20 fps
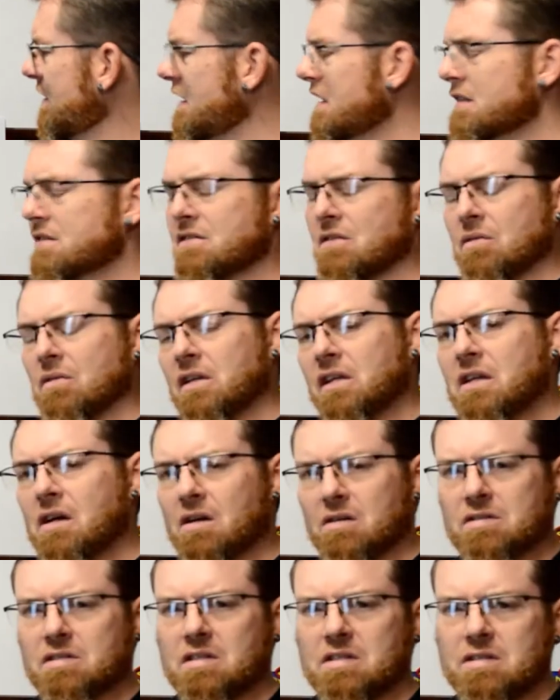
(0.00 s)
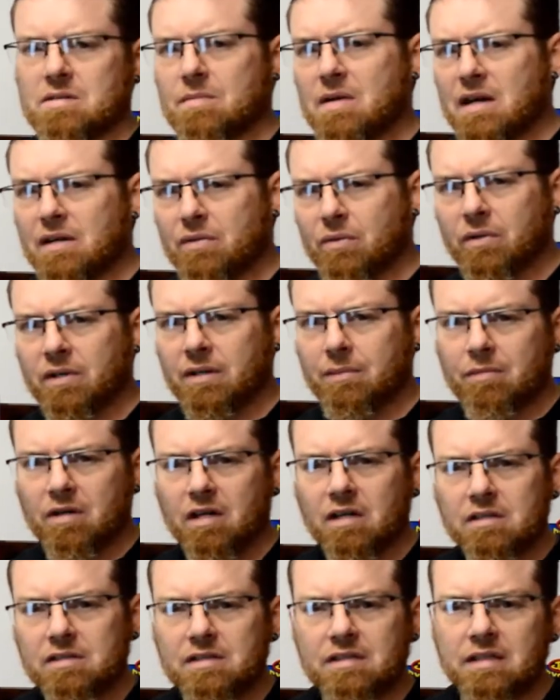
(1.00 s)
this only costs us about 20
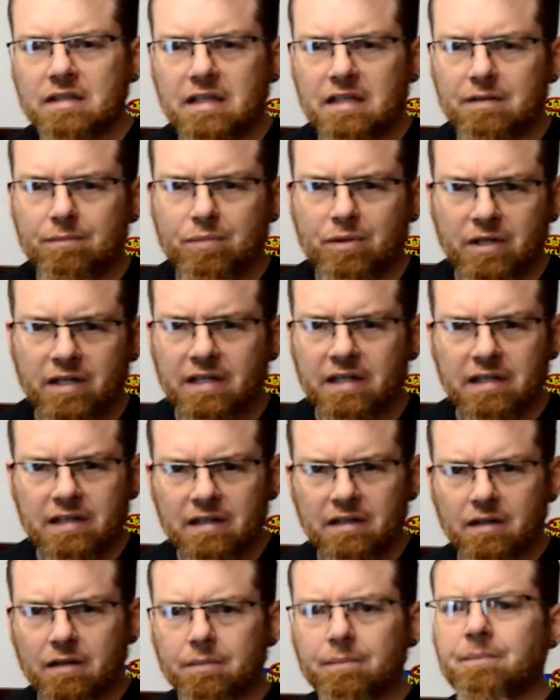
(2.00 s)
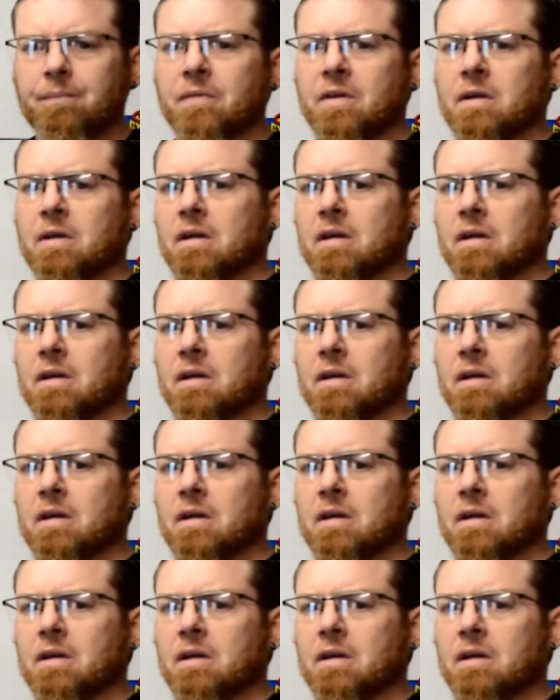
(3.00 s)
bucks to get printed up.